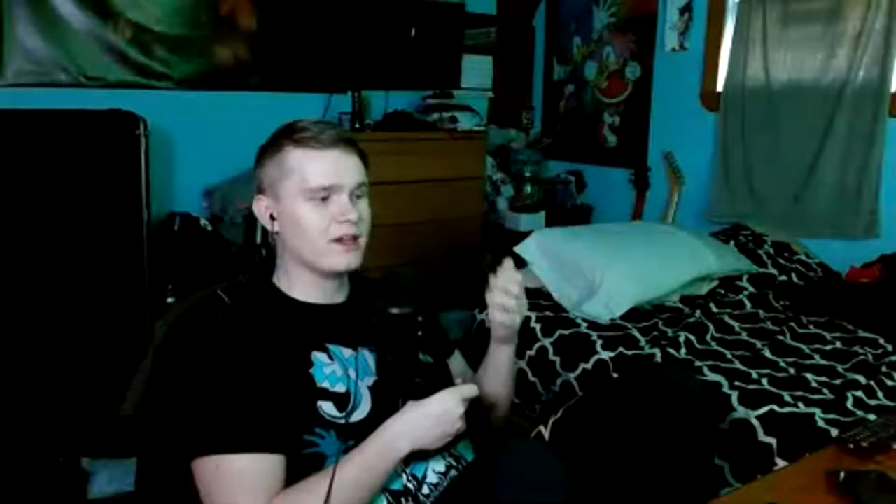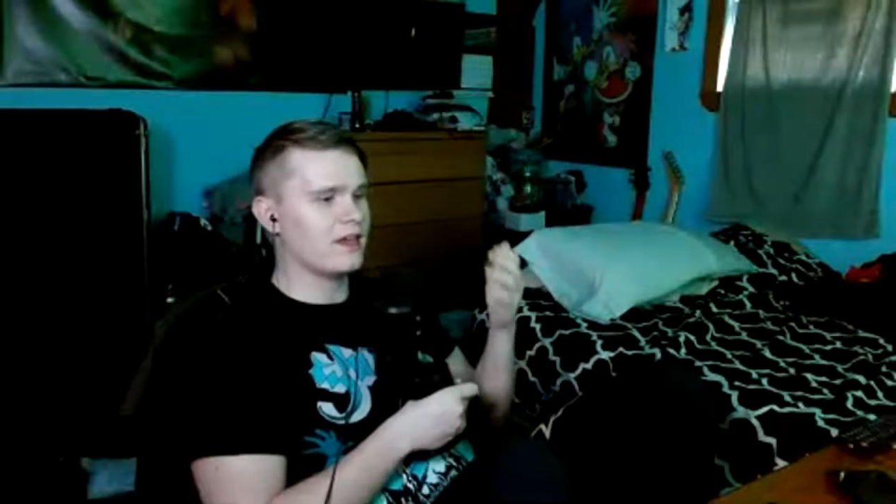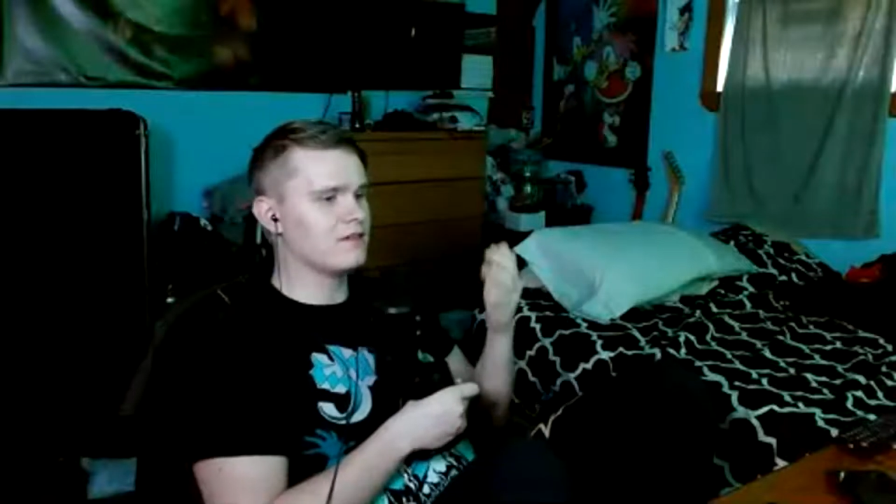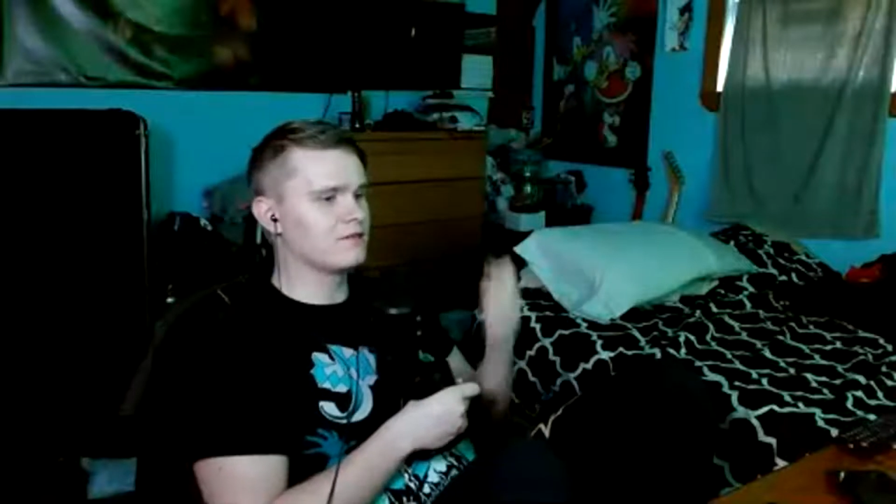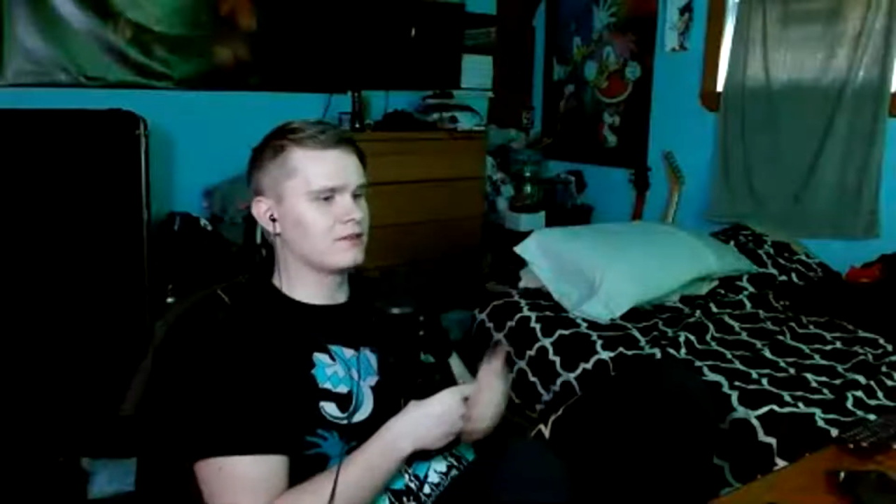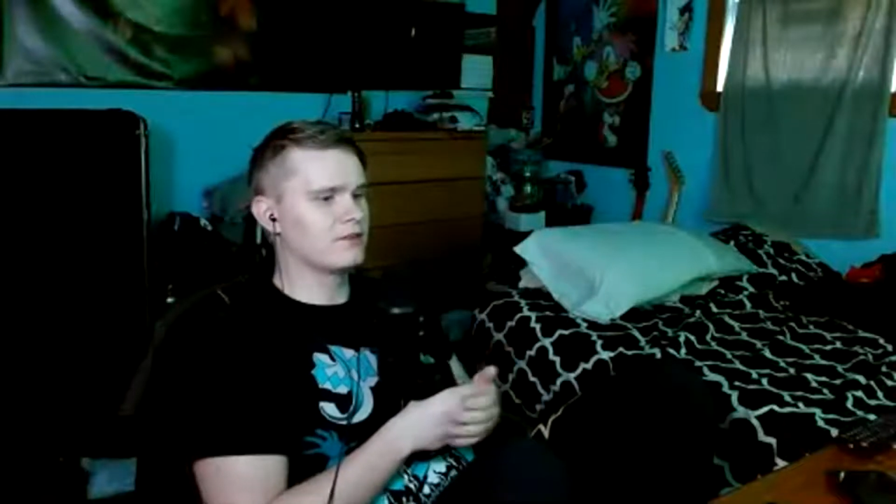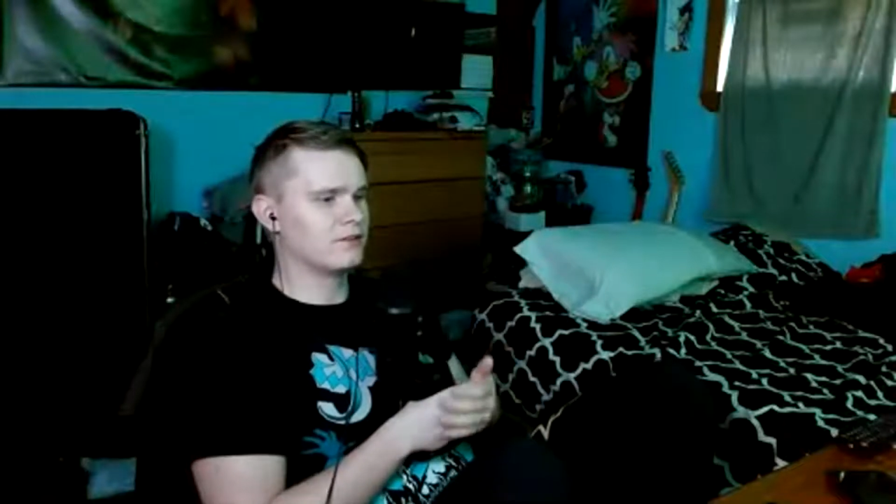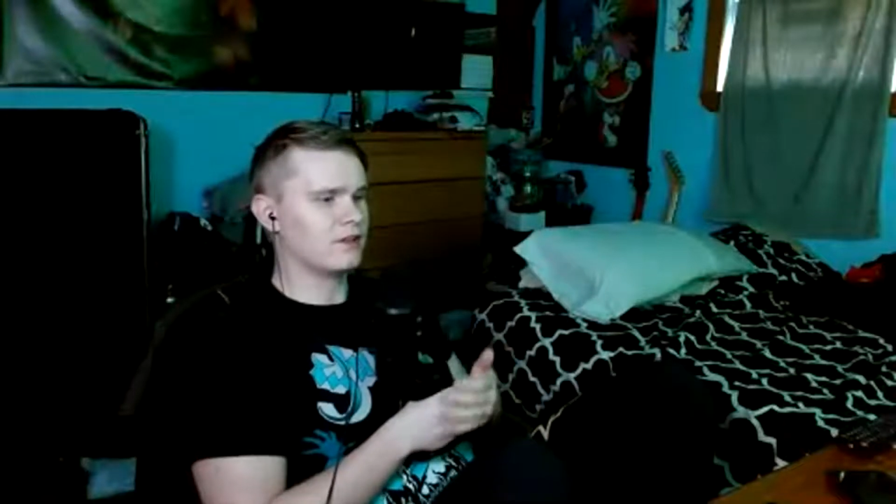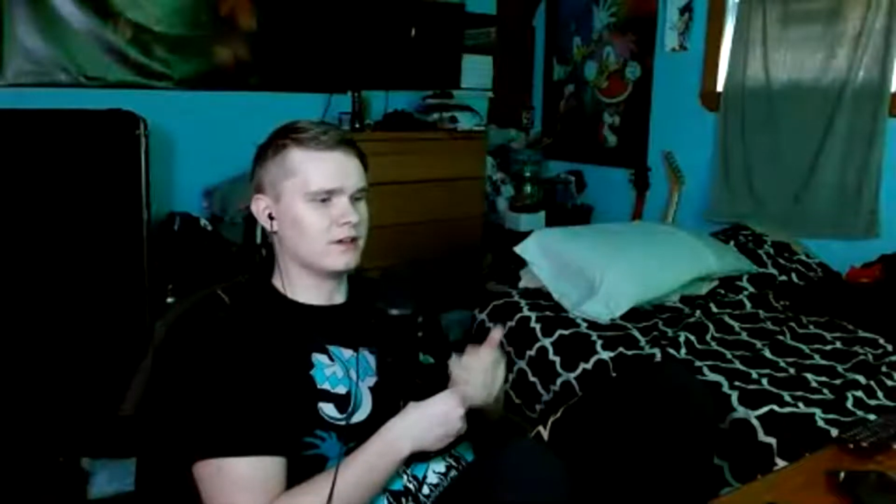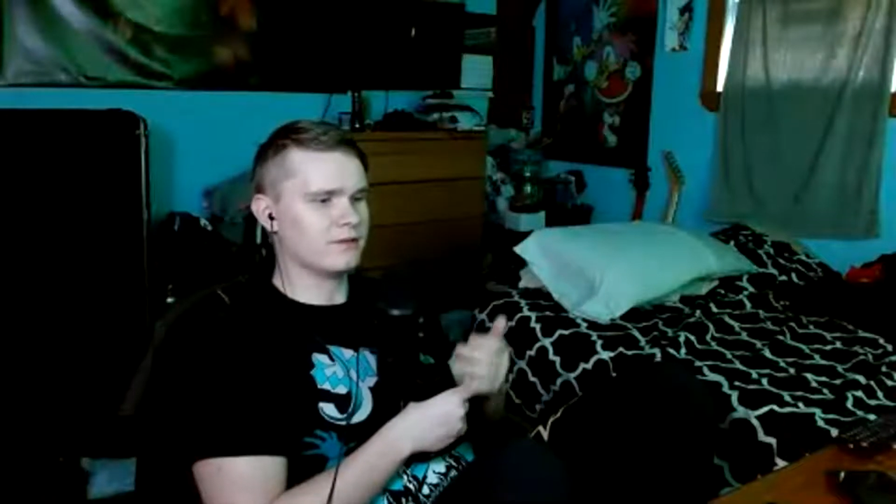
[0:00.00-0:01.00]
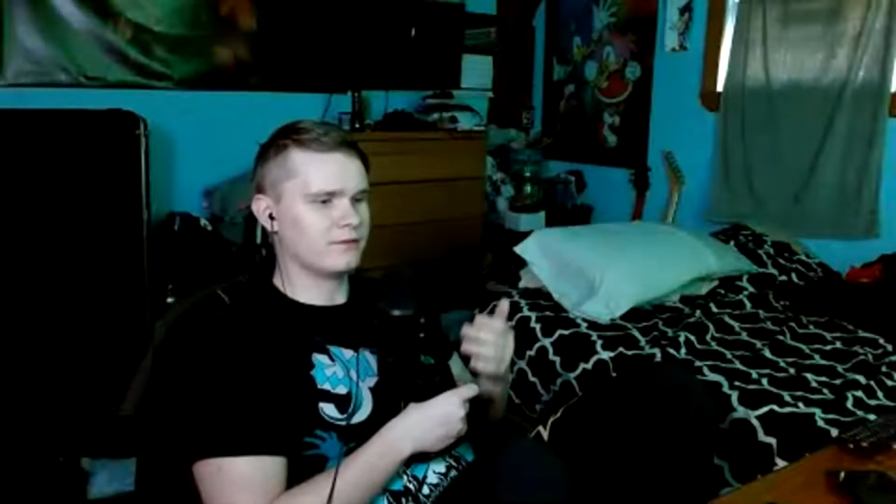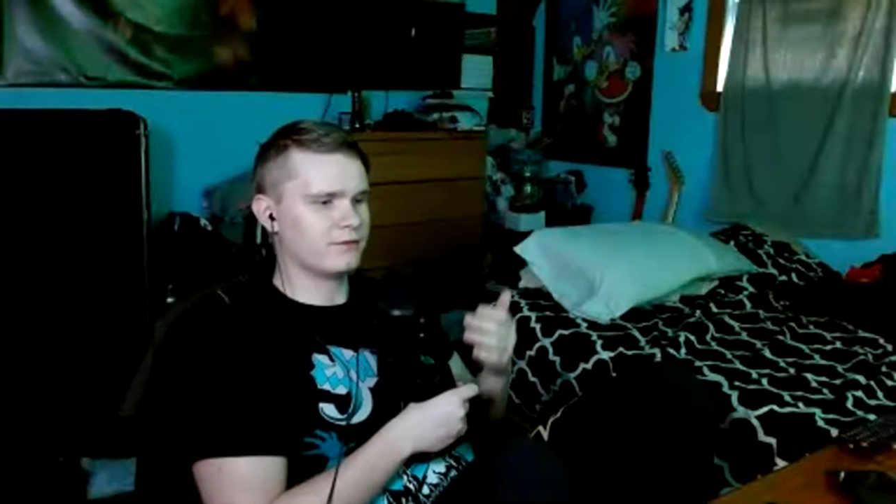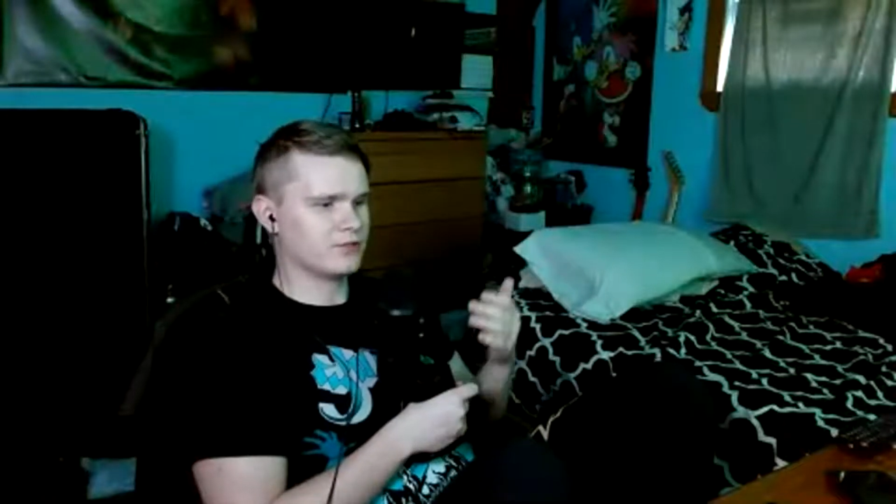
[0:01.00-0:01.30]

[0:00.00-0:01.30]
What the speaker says: even if